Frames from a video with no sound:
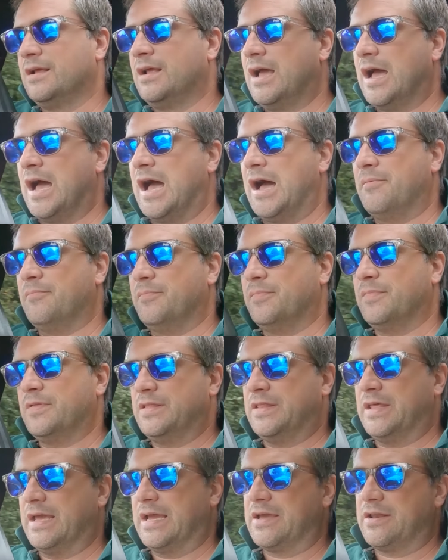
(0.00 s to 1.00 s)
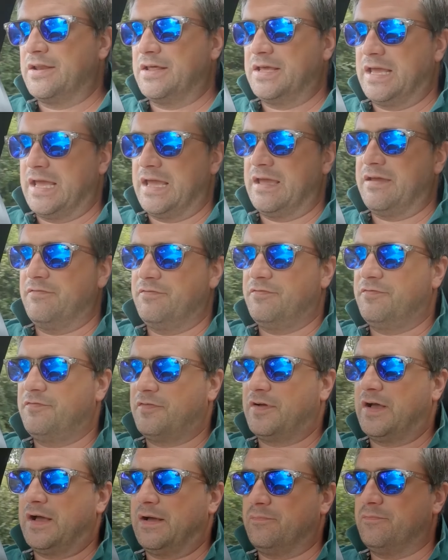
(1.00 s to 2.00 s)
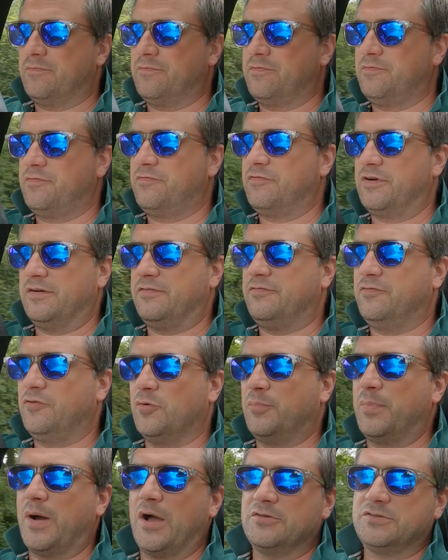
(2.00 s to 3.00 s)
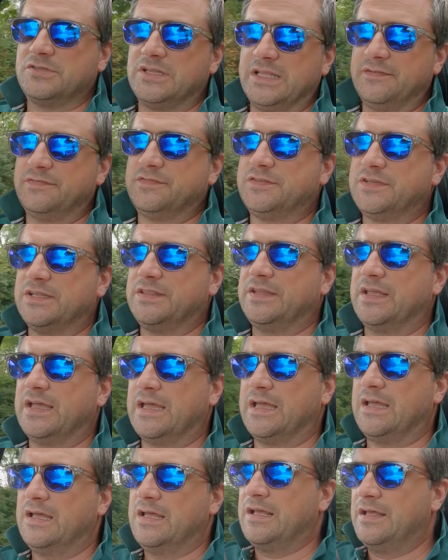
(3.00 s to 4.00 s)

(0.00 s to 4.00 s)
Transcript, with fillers: Um, and they're going to have um, three or four post lifts in there.